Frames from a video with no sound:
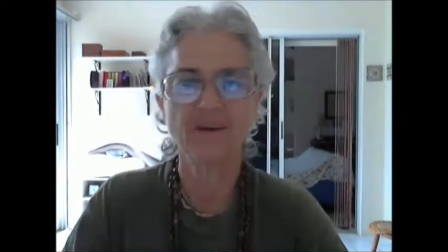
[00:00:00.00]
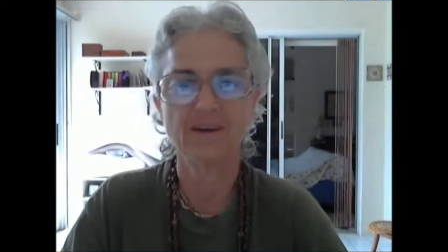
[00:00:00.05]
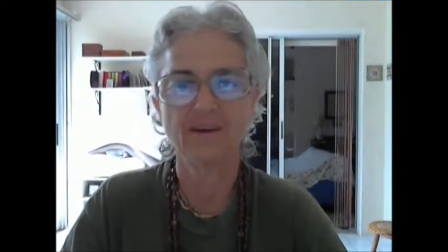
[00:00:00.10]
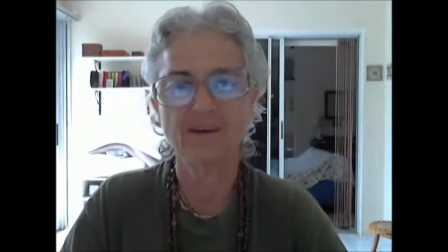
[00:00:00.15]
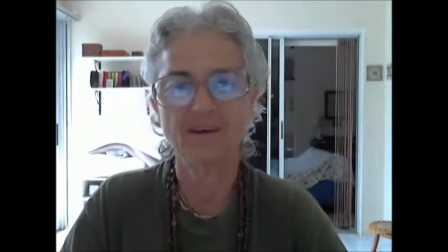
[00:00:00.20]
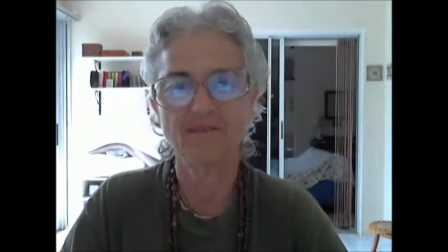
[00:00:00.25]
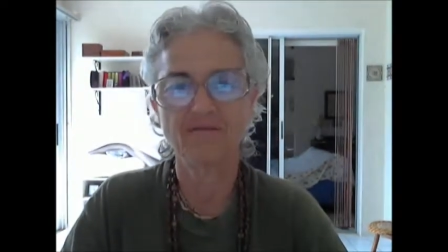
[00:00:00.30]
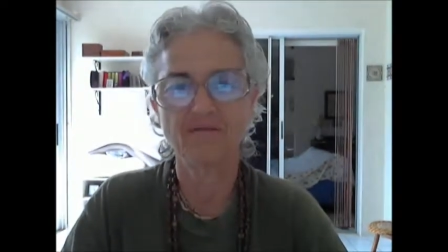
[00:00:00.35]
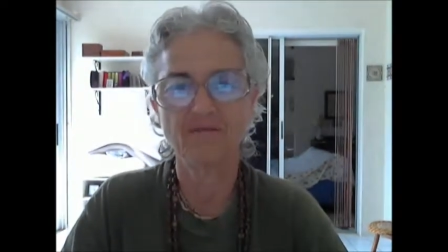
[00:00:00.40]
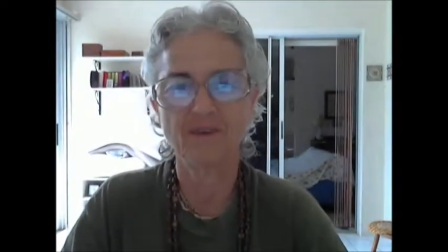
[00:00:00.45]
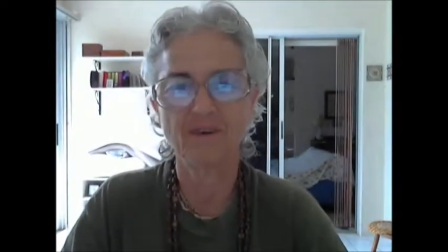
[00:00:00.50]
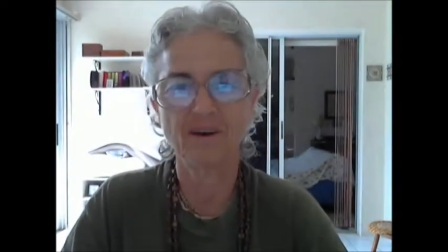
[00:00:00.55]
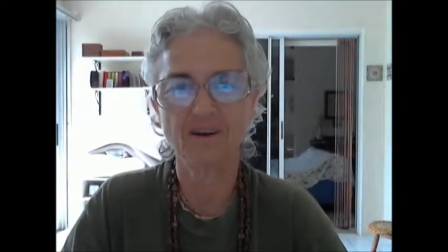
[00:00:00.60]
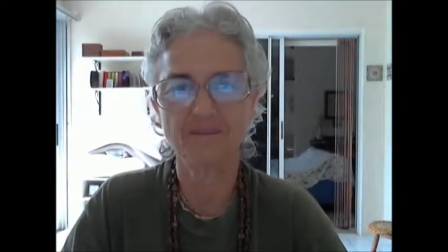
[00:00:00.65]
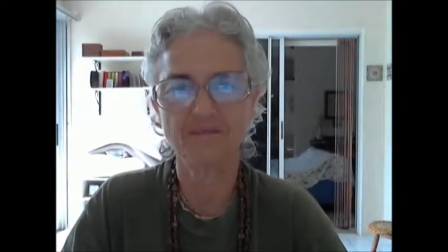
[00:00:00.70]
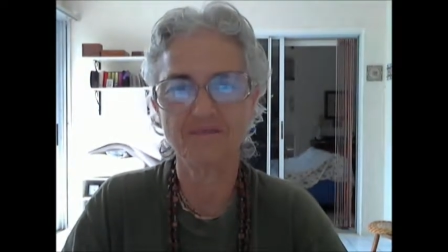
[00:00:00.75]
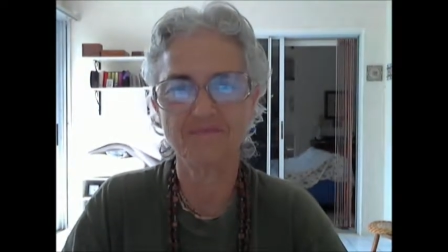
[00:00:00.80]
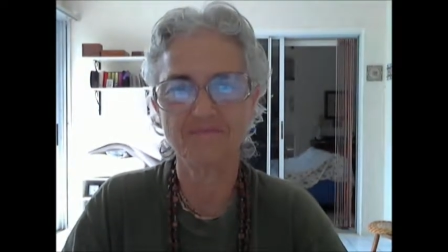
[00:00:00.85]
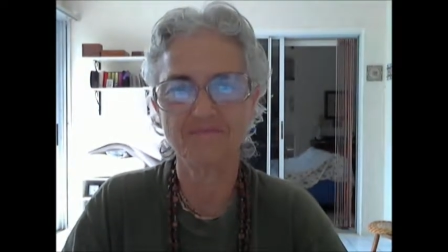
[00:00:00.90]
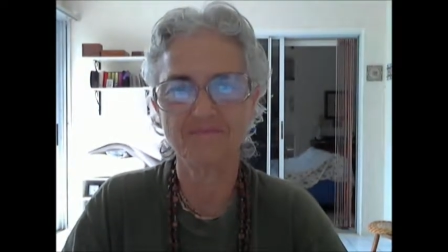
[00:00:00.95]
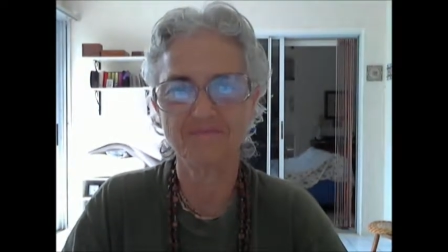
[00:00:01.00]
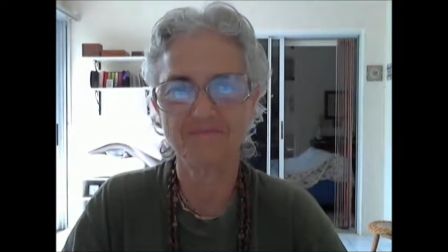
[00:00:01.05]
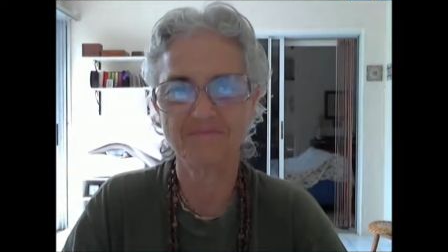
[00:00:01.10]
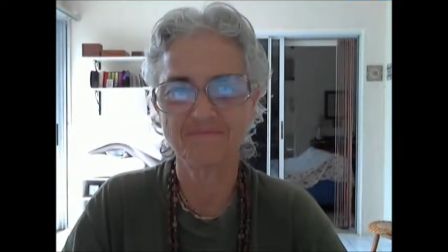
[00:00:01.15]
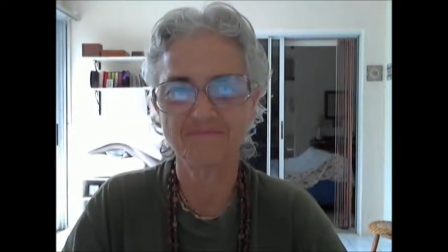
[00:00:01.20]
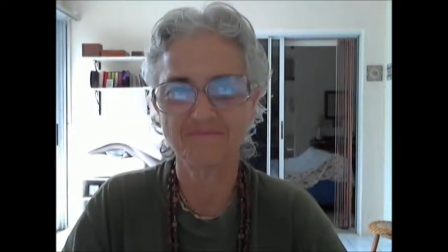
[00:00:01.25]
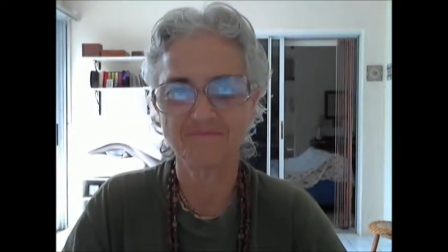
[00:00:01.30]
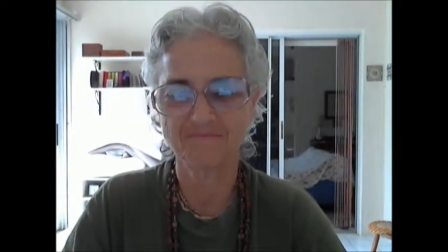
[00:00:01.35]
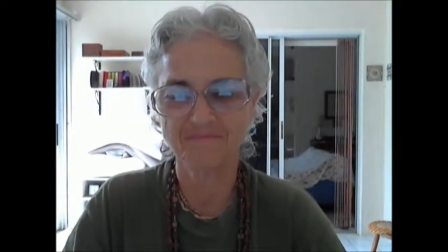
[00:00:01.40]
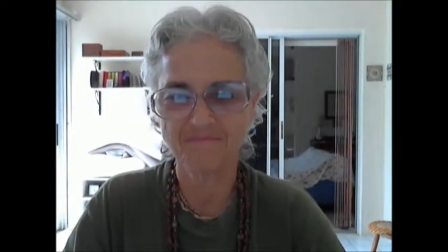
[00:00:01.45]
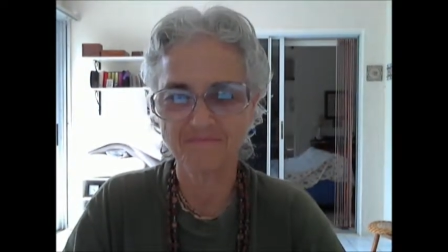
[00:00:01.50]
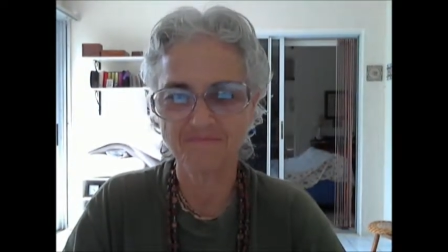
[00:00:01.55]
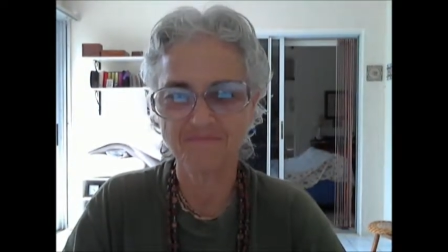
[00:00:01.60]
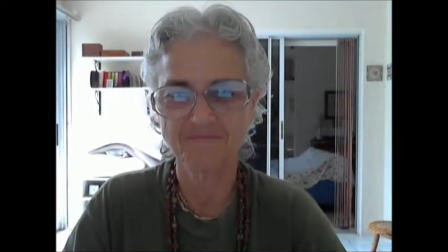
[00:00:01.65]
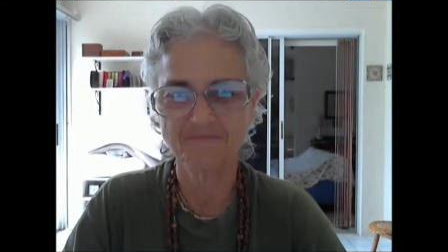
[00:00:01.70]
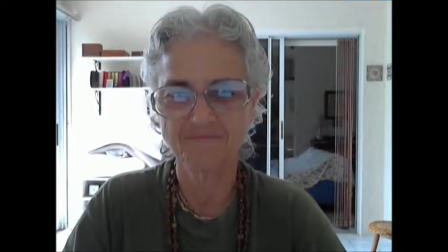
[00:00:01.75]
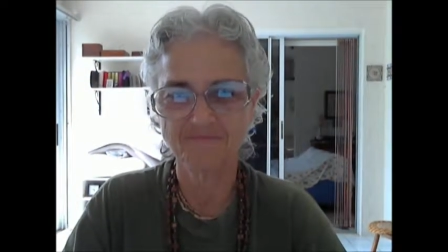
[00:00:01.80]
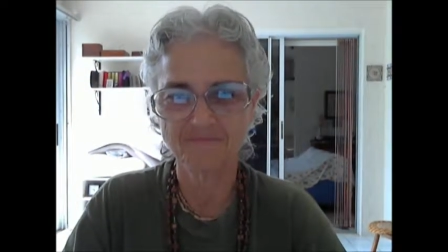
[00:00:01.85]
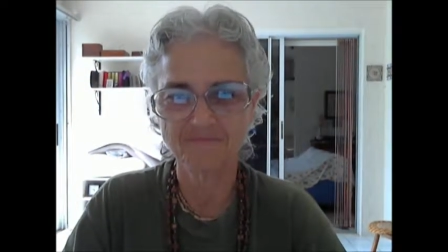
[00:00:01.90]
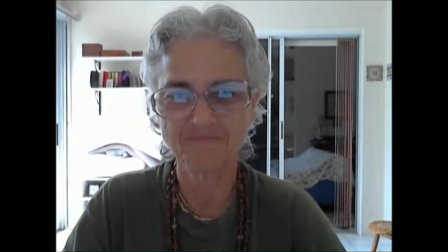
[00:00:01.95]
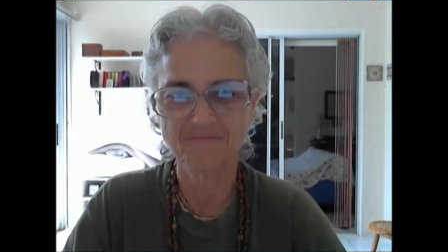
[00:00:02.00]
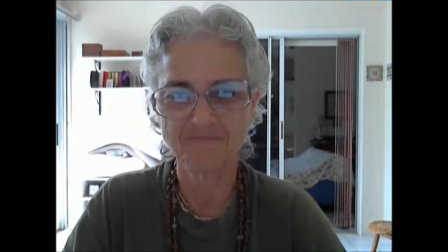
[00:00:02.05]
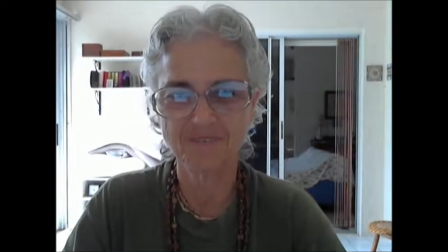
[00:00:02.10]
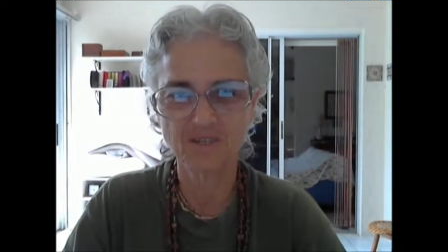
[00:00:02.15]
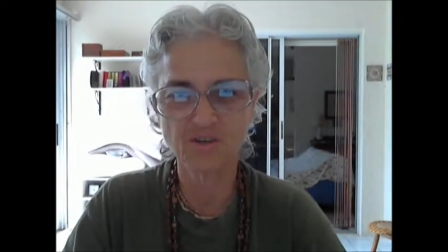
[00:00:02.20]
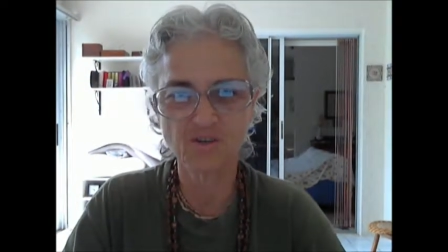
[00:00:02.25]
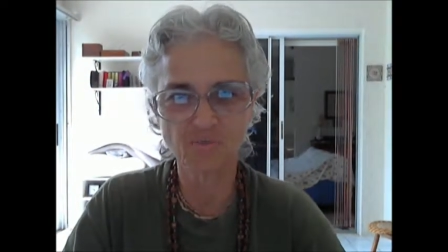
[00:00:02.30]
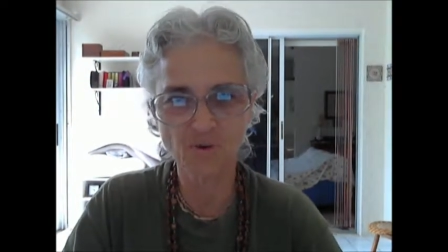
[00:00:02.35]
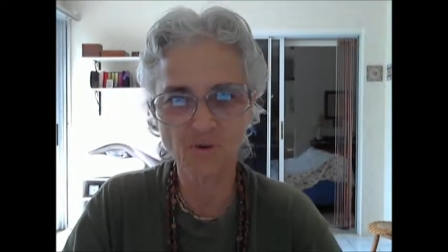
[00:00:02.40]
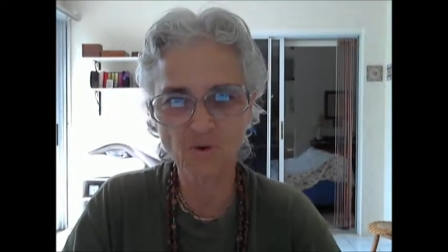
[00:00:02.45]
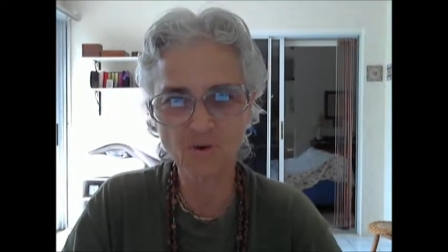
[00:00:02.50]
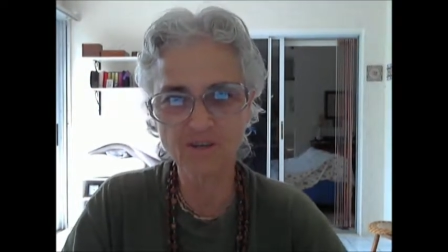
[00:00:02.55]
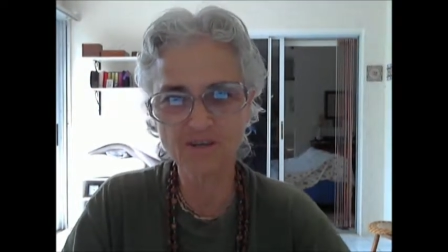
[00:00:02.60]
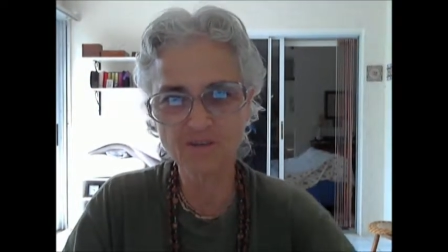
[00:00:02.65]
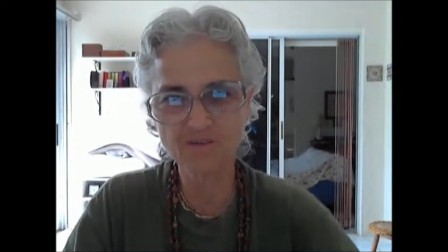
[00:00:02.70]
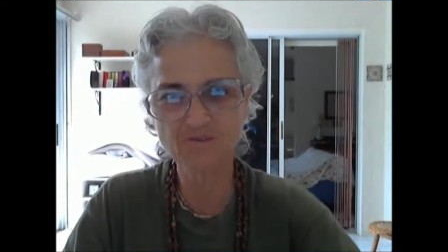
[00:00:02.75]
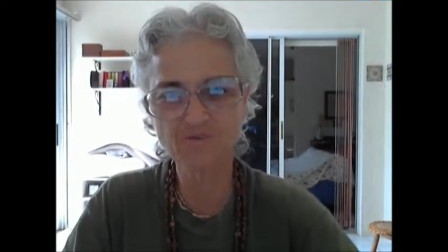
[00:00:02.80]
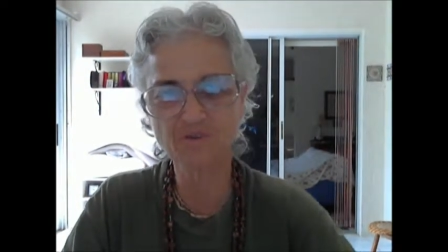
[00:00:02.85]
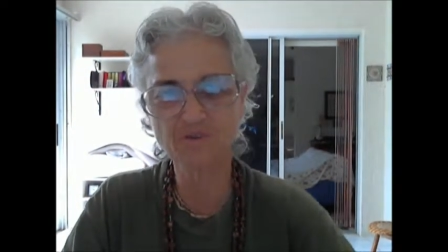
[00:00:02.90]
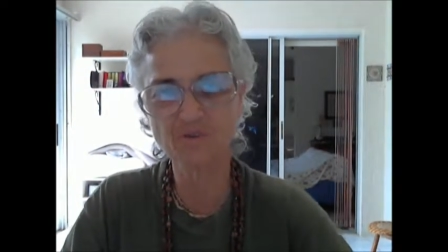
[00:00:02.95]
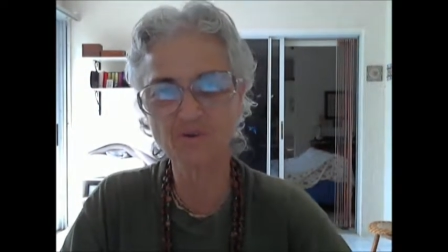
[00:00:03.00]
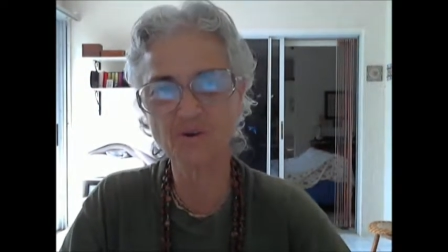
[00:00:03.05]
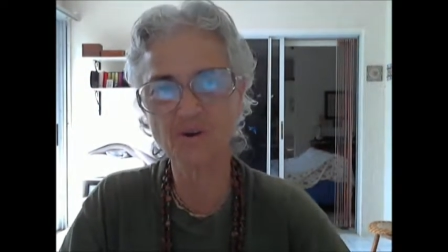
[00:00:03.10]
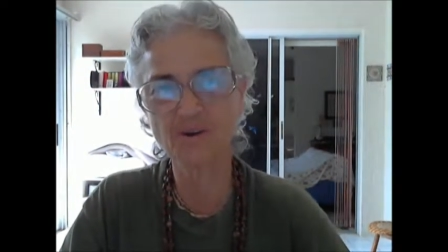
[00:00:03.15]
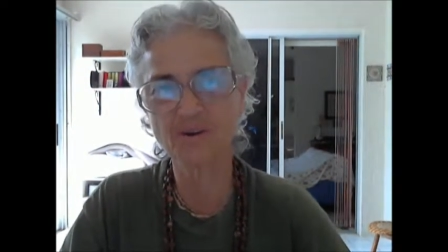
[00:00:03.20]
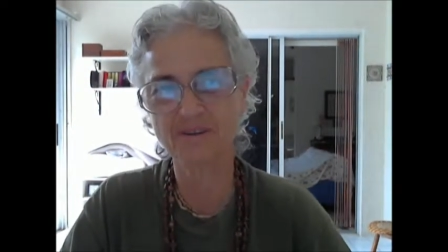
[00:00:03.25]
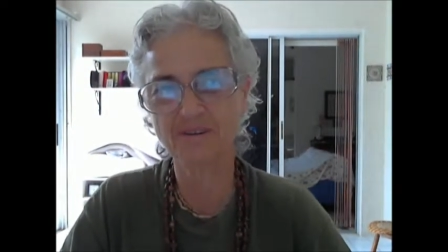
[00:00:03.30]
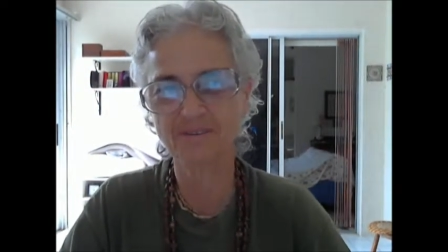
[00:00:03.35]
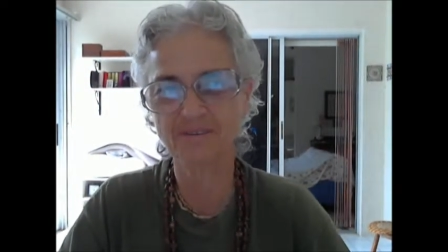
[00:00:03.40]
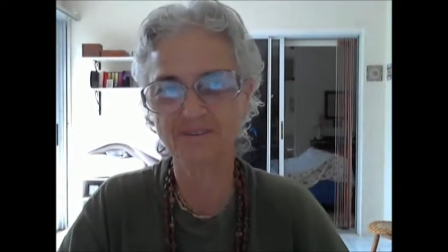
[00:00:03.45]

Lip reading: of the devotees of the Lord.